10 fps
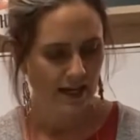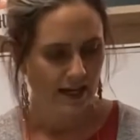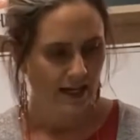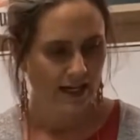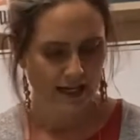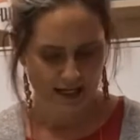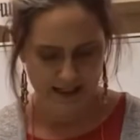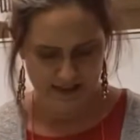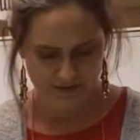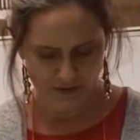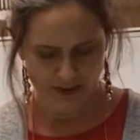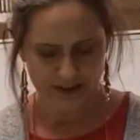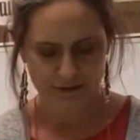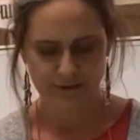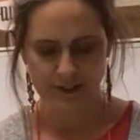And if you look at
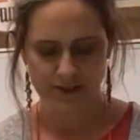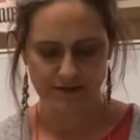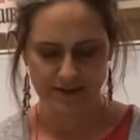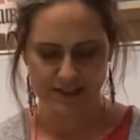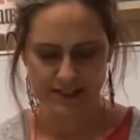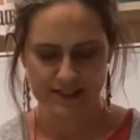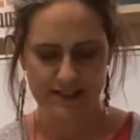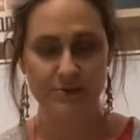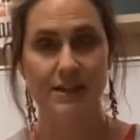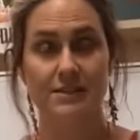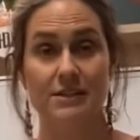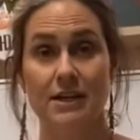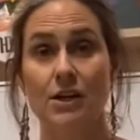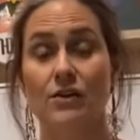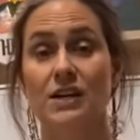the front of this one has a
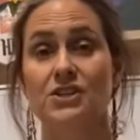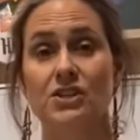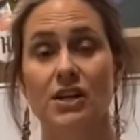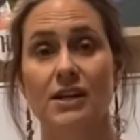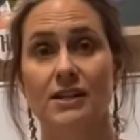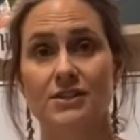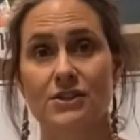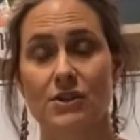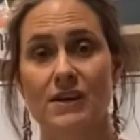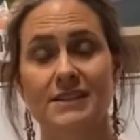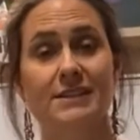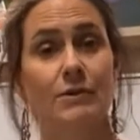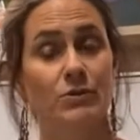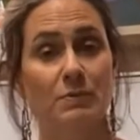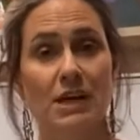decoration on it. So I did that
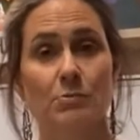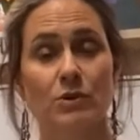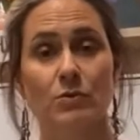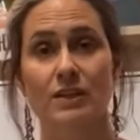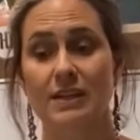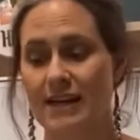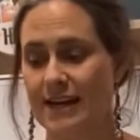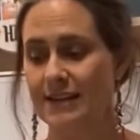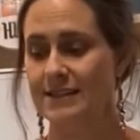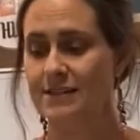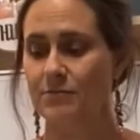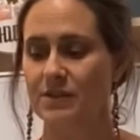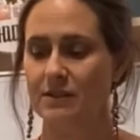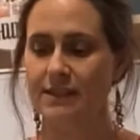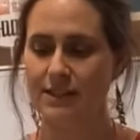with paper. We're going to add
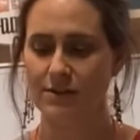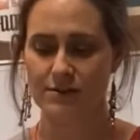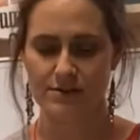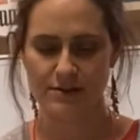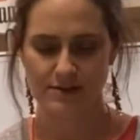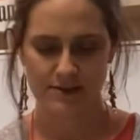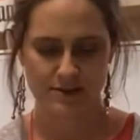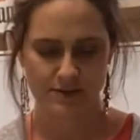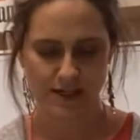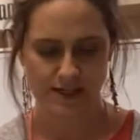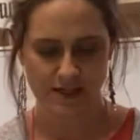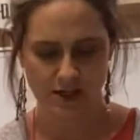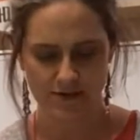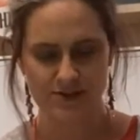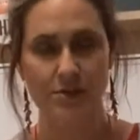something later so that it
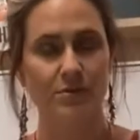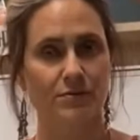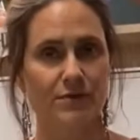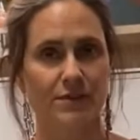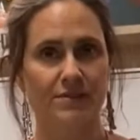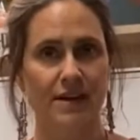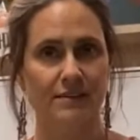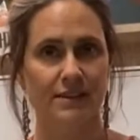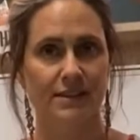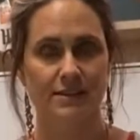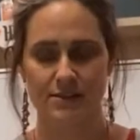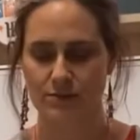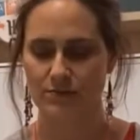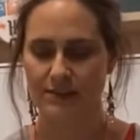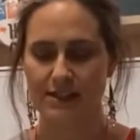covers up the front of that lid. So
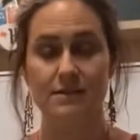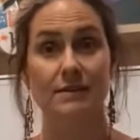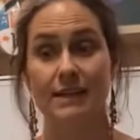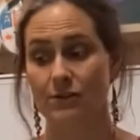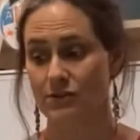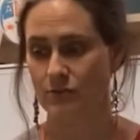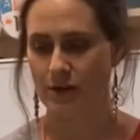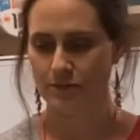that's later as well.